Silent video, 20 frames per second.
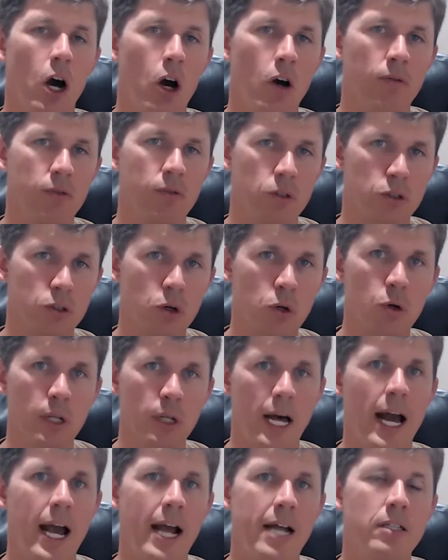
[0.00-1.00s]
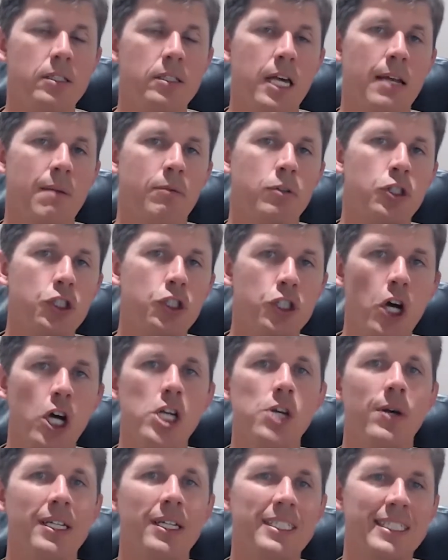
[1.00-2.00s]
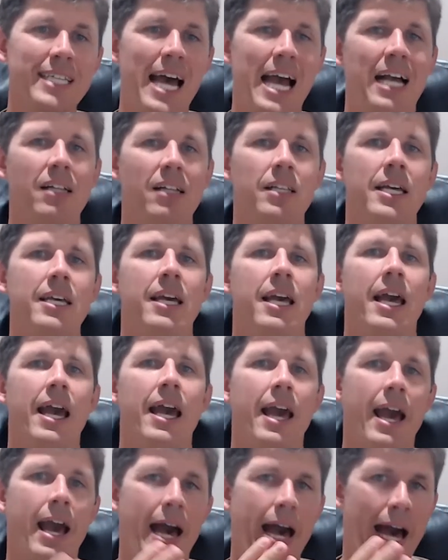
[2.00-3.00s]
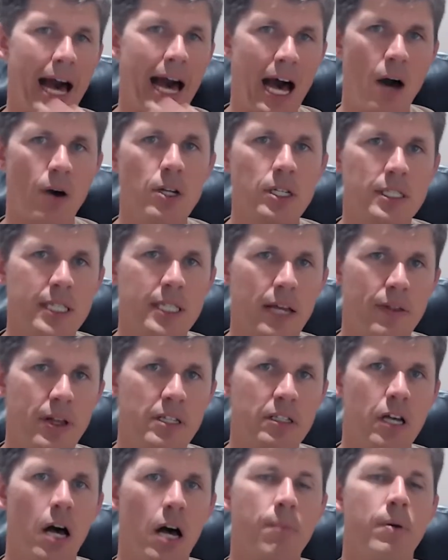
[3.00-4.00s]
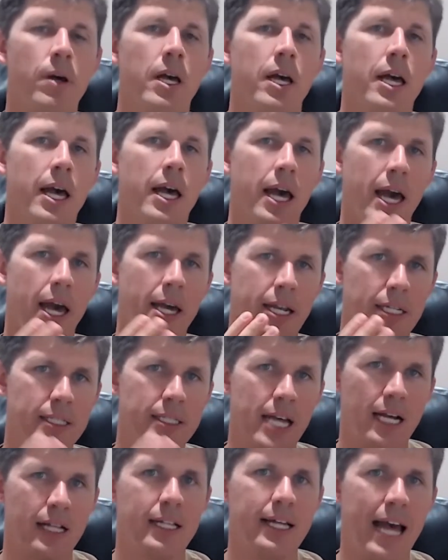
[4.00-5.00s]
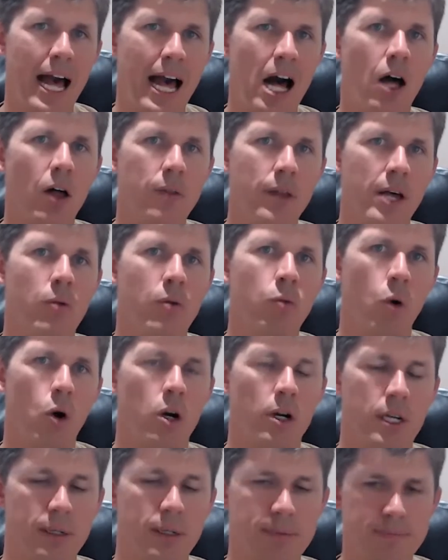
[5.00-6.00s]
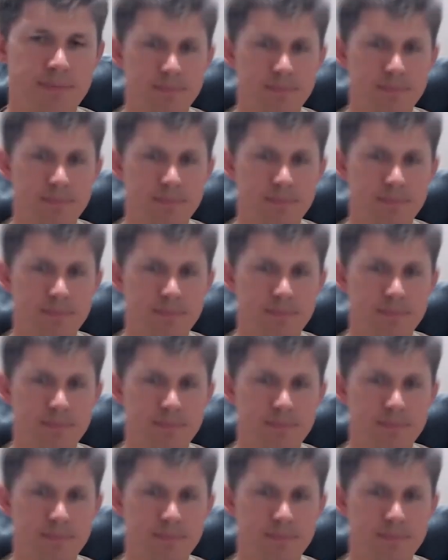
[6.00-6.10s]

of Google Ads, and I'm going to show you exactly how to set these up and exactly how they work.